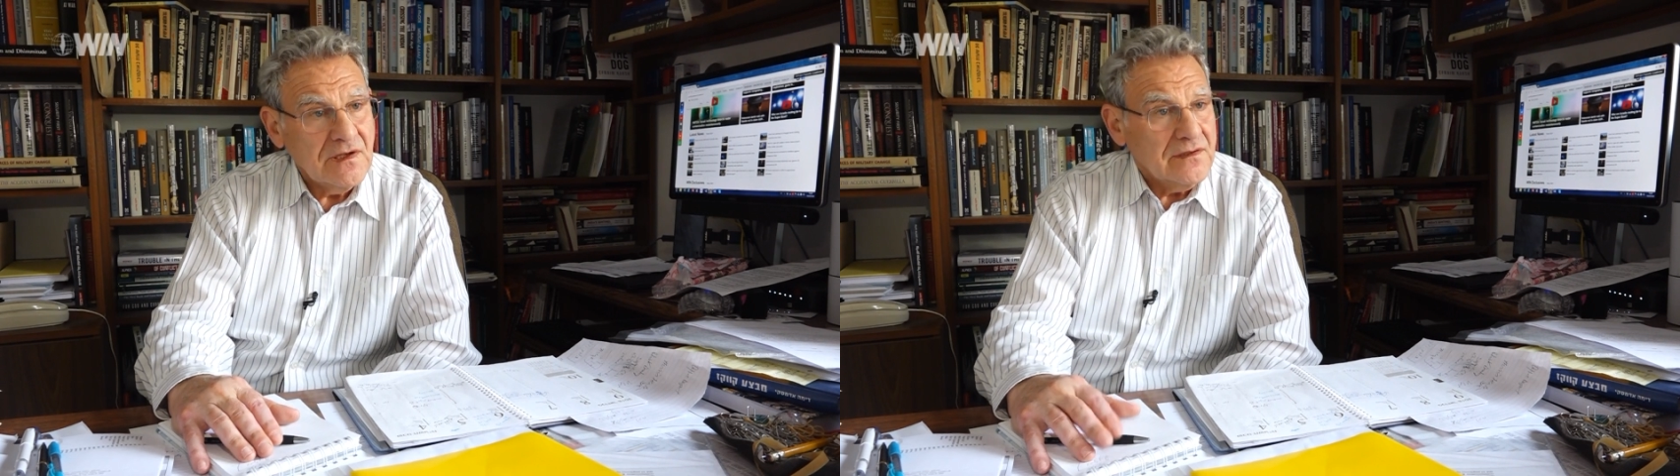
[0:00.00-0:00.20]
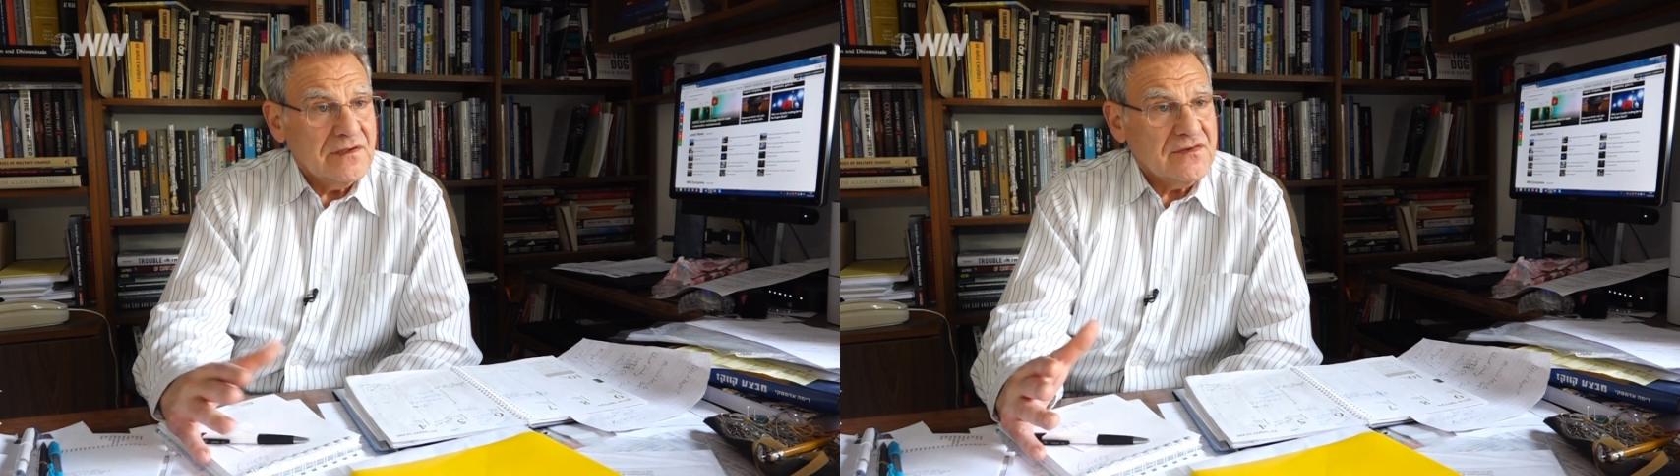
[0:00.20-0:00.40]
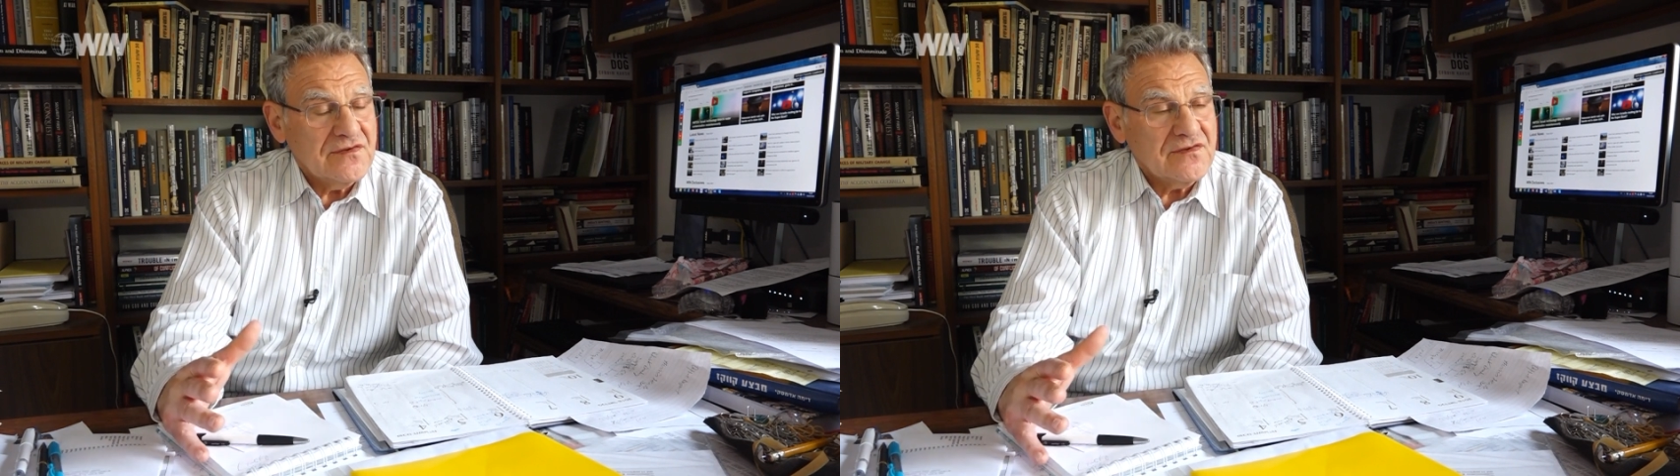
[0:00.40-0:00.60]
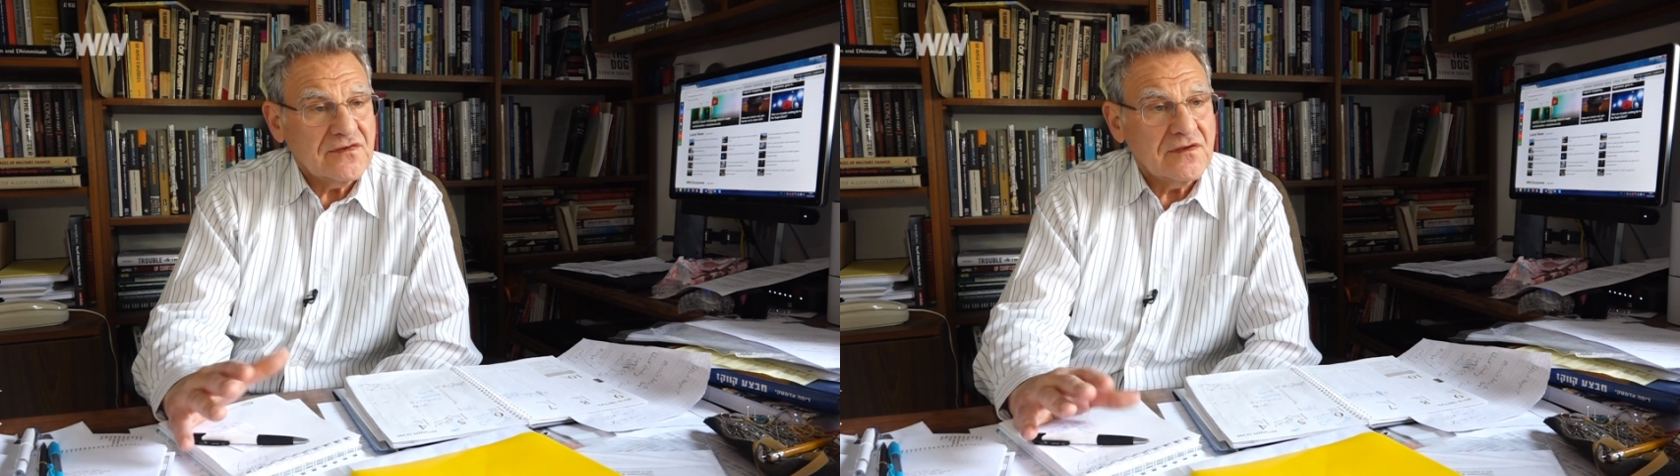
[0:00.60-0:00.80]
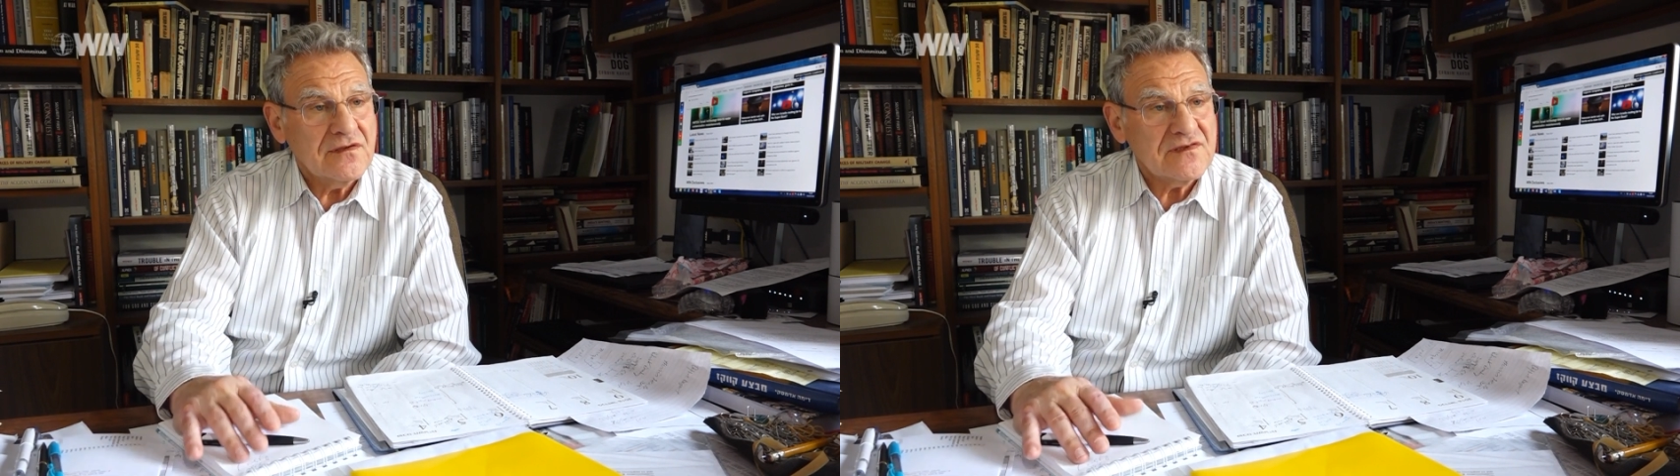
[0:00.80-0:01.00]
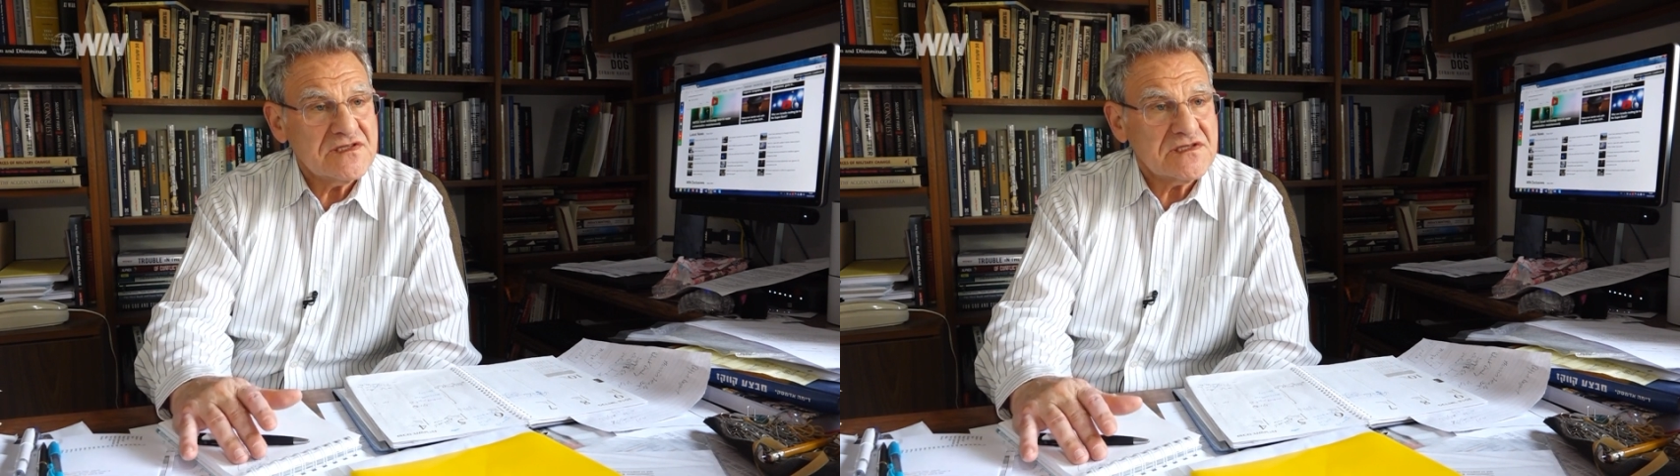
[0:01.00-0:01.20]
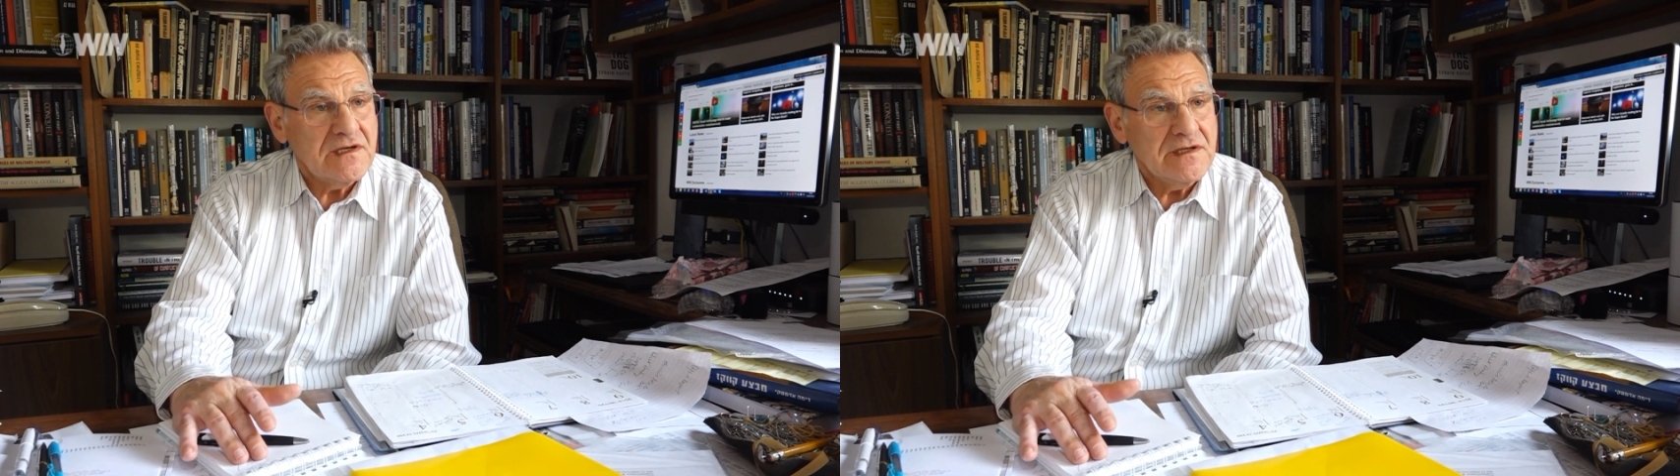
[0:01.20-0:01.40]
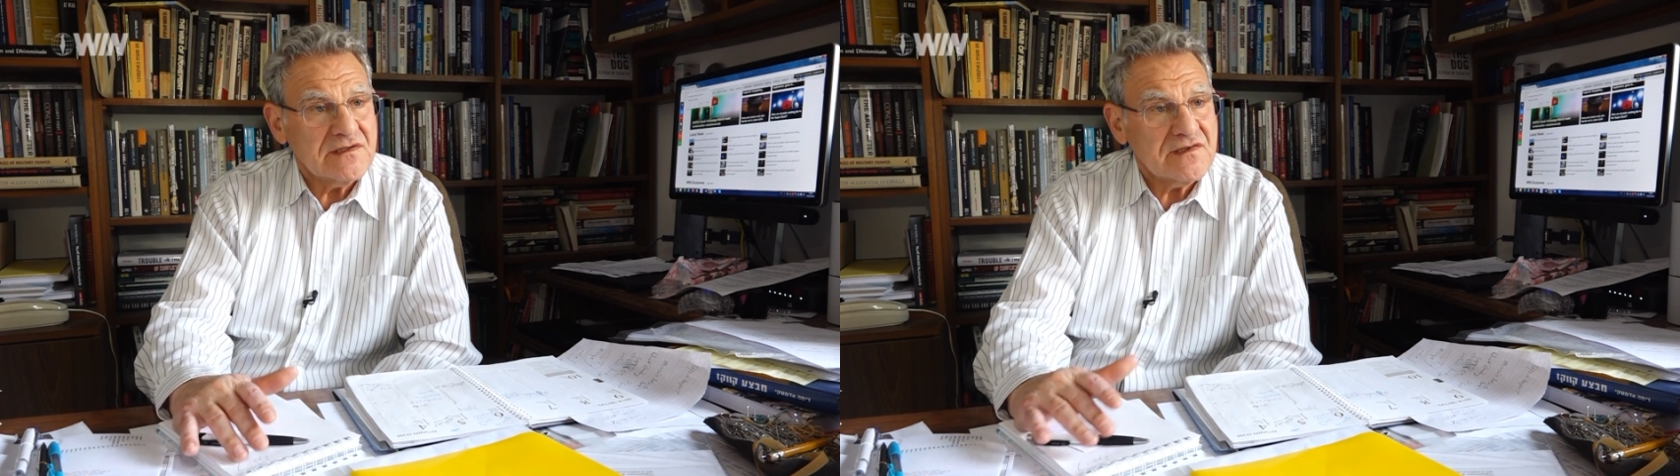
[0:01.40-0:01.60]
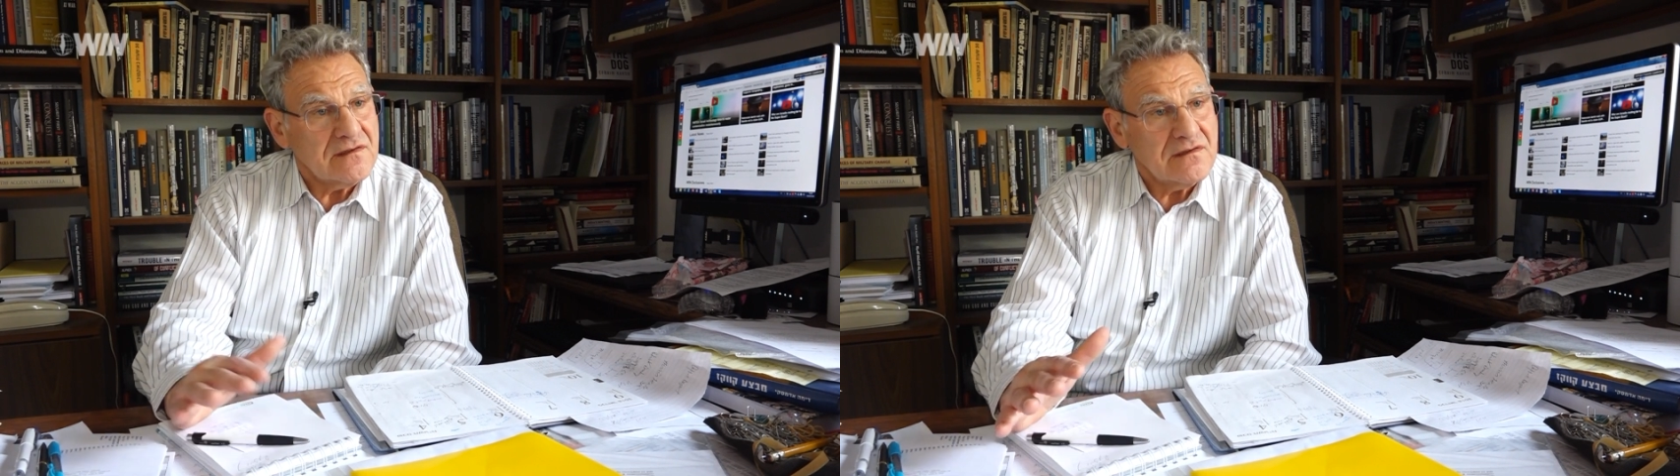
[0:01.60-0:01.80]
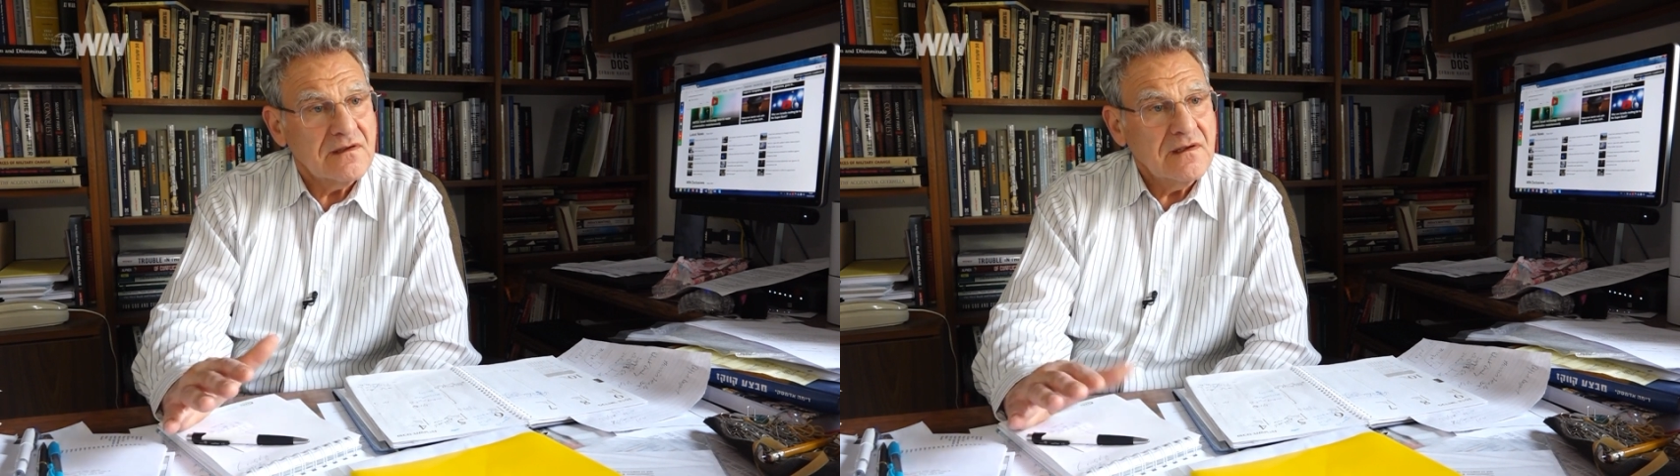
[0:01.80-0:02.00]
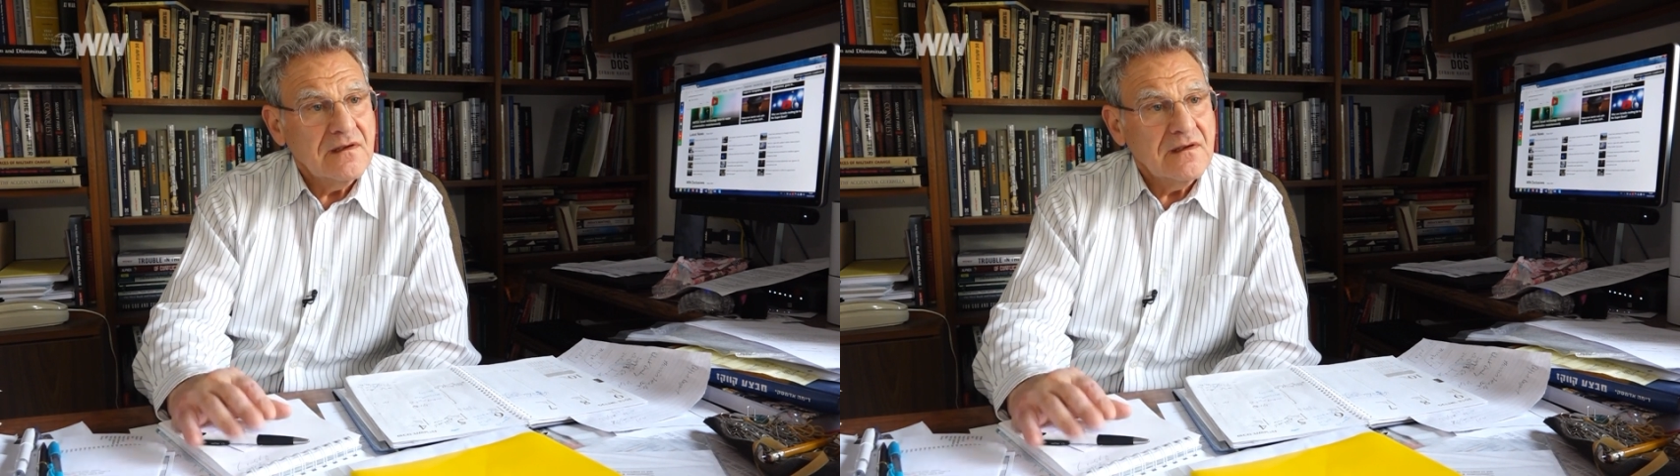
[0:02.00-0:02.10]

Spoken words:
Yeah, this is clear that